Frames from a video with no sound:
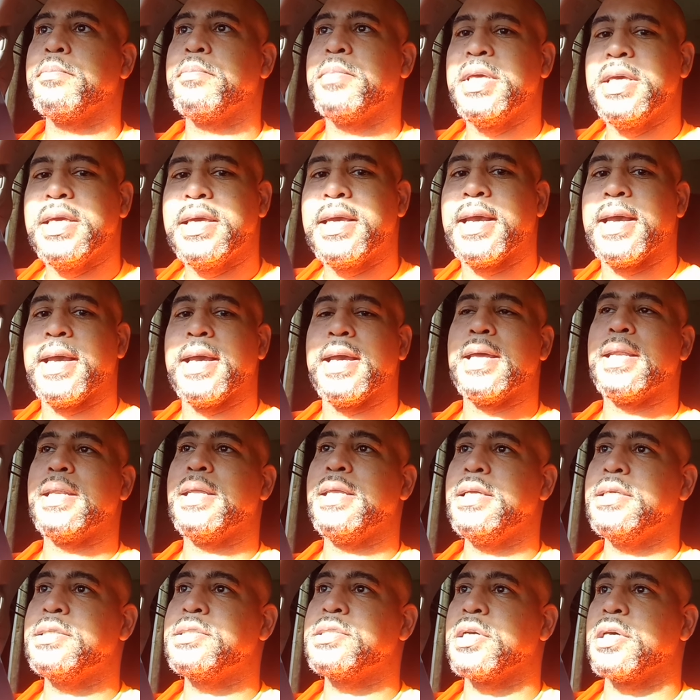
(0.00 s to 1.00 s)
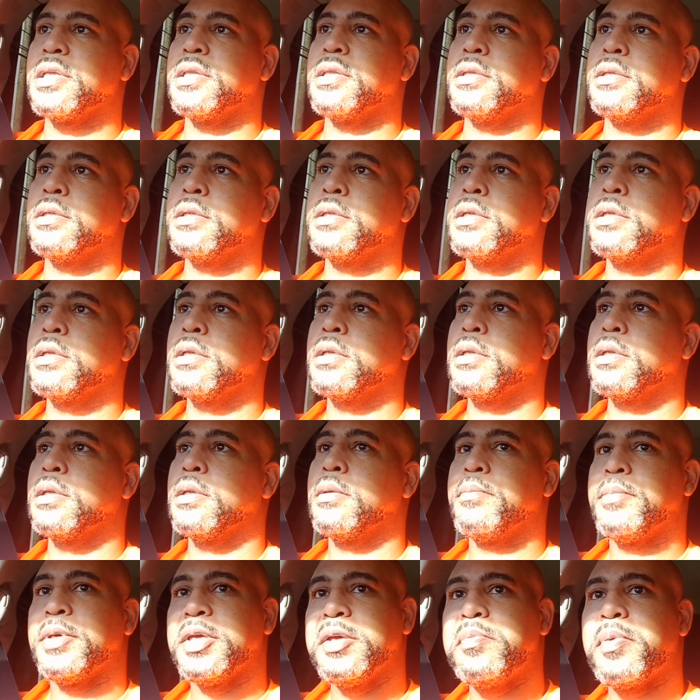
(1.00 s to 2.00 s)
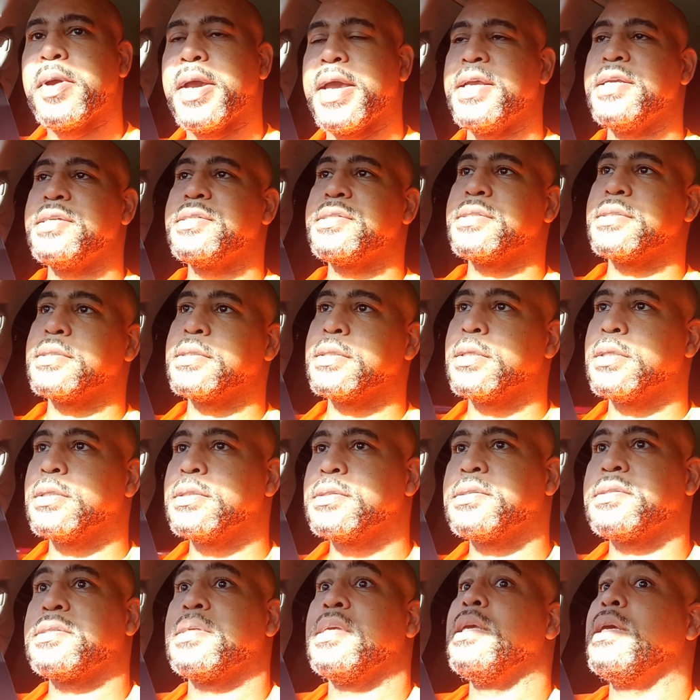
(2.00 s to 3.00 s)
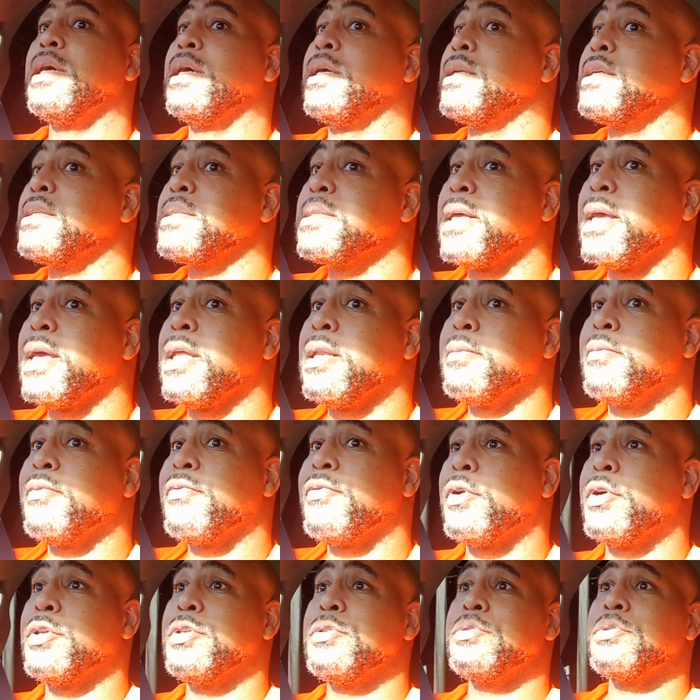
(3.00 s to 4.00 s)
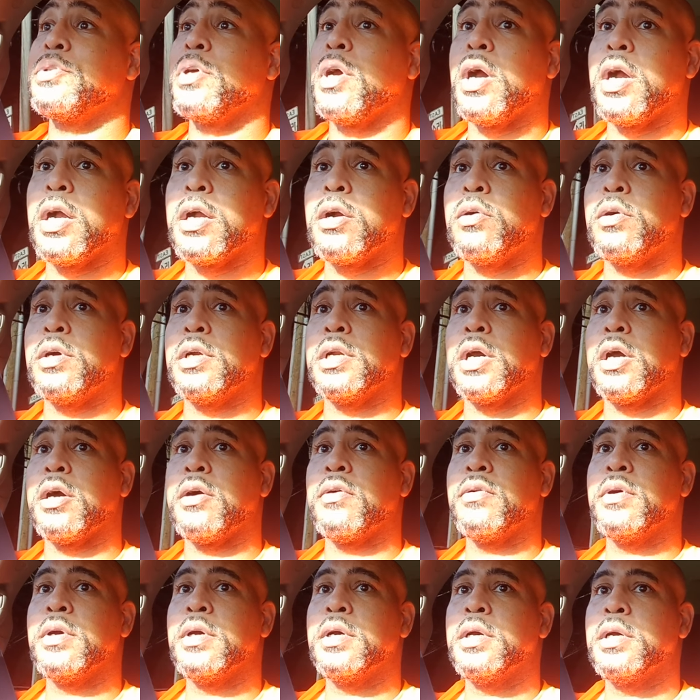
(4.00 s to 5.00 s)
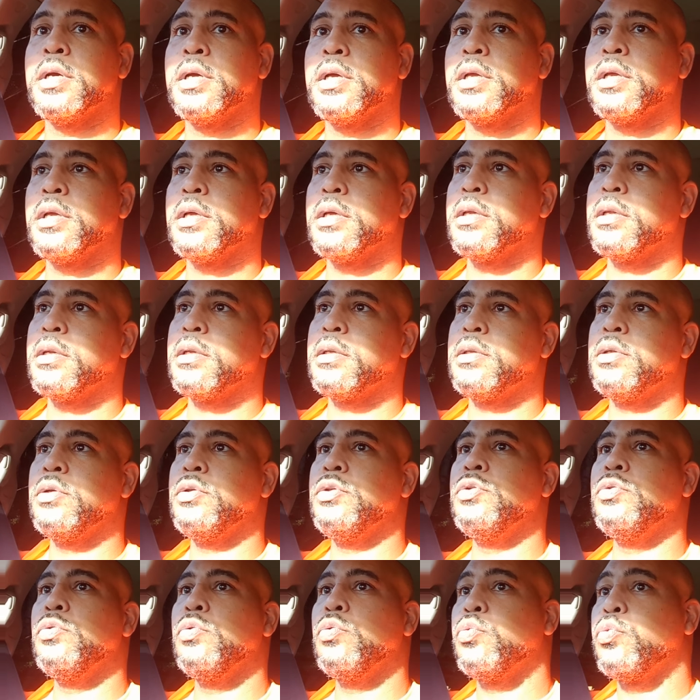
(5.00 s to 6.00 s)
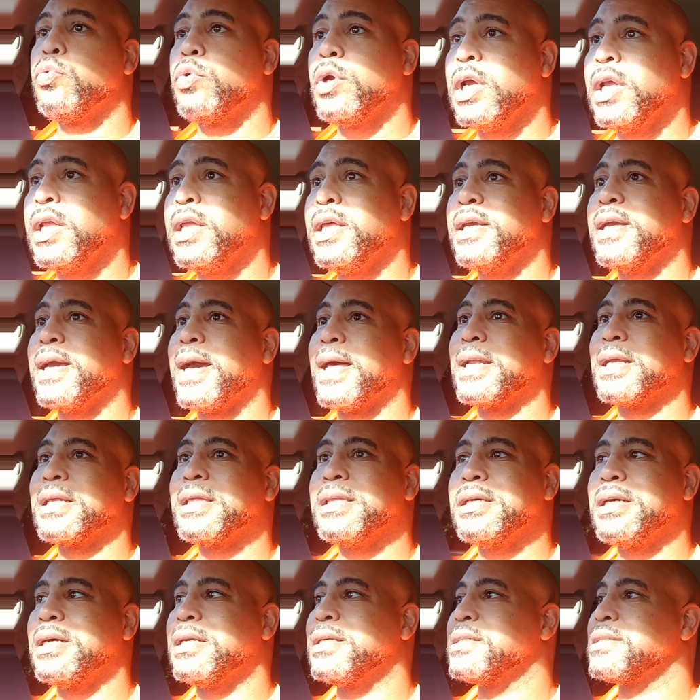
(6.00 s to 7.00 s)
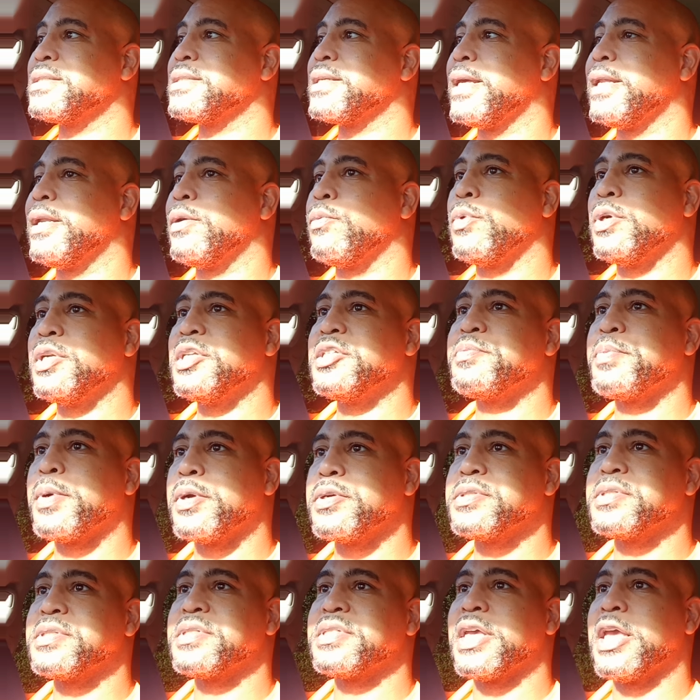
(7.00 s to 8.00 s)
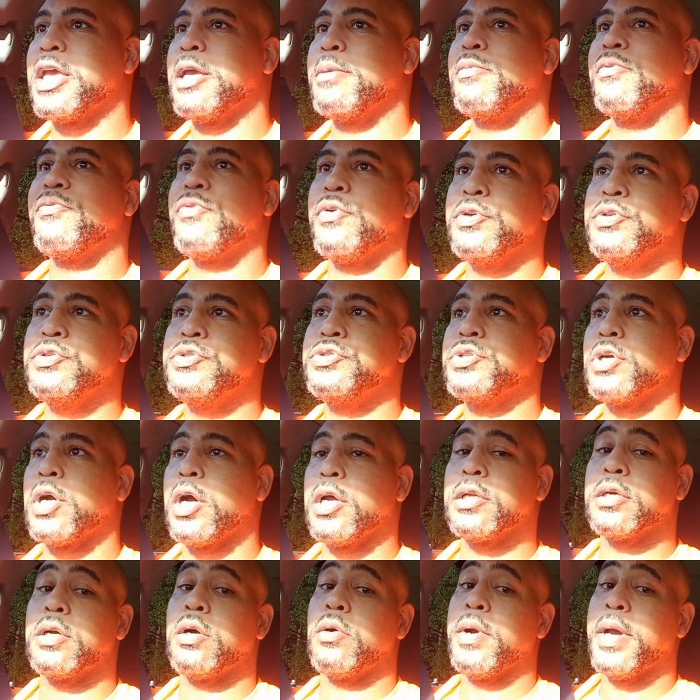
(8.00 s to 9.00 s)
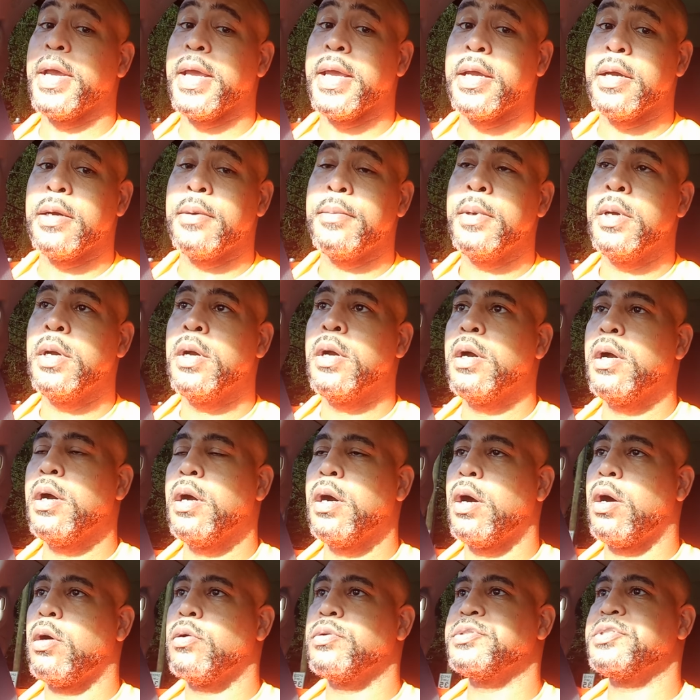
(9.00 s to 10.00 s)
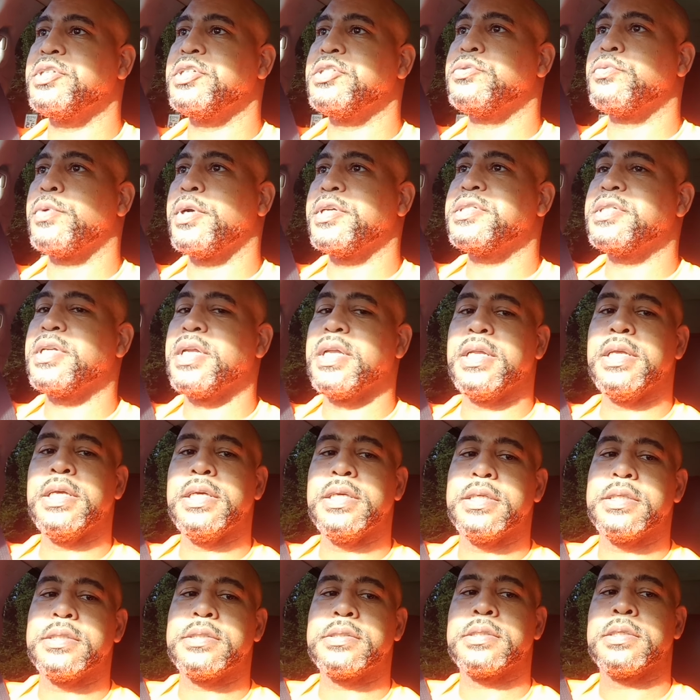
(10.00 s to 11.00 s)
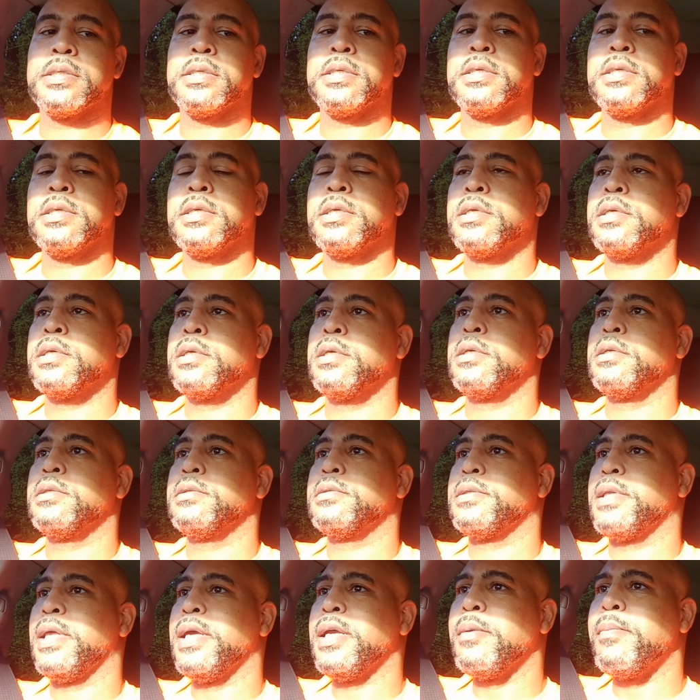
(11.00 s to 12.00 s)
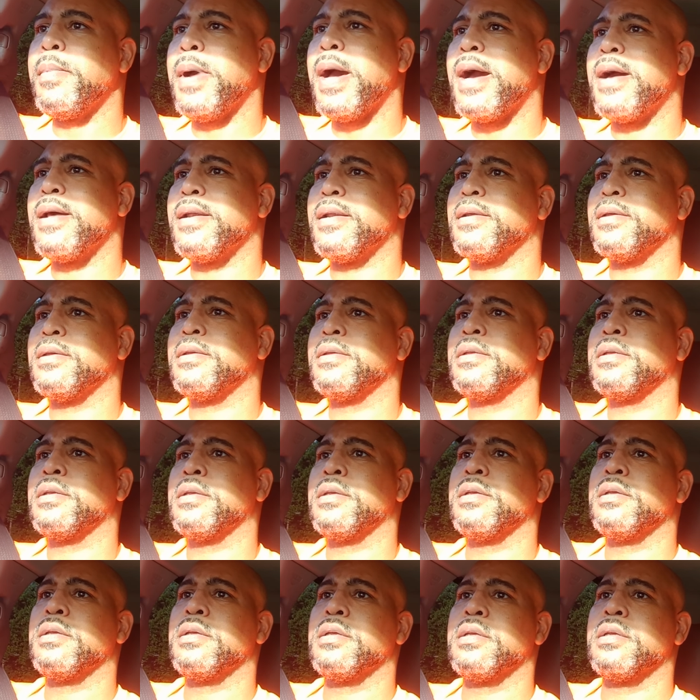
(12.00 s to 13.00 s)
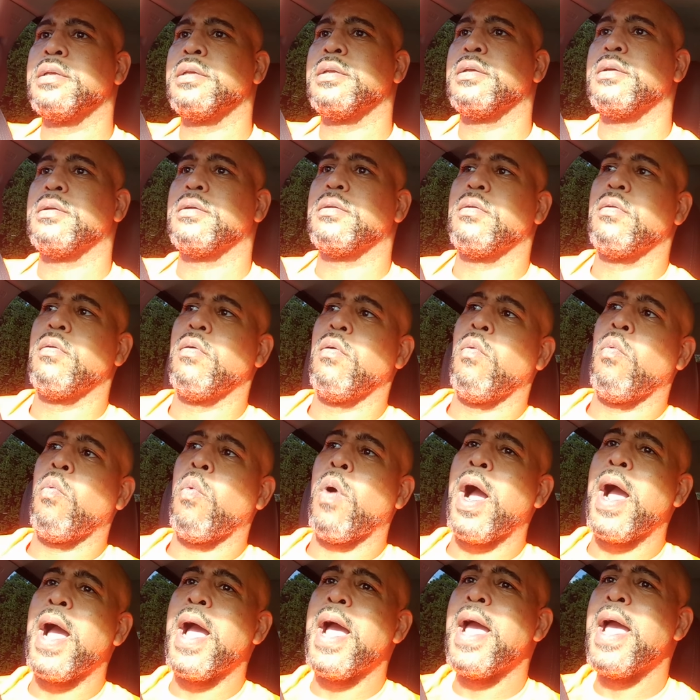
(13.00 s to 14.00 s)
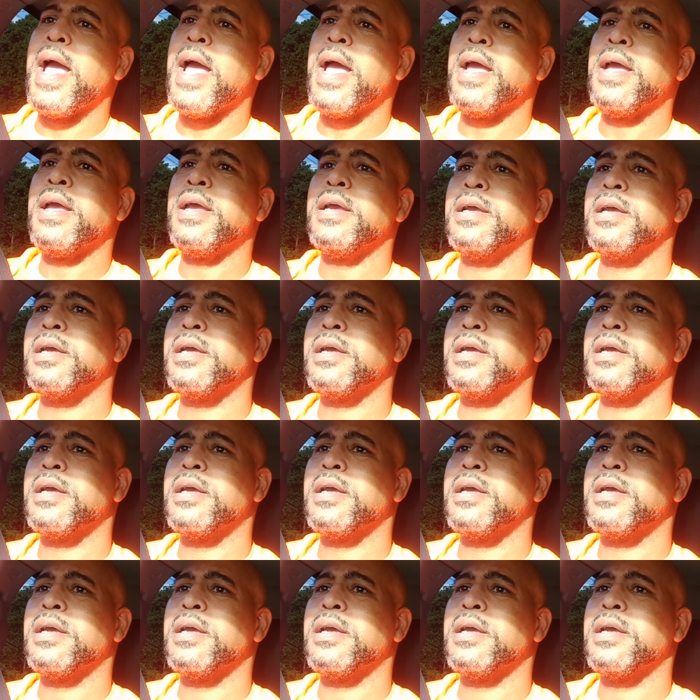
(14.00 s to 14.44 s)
Be kind to each other. Be patient. Seek understanding before you start going off. Do you really got a clear understanding of what this person's saying before you start to go ham on the situation that is? Think about it. Why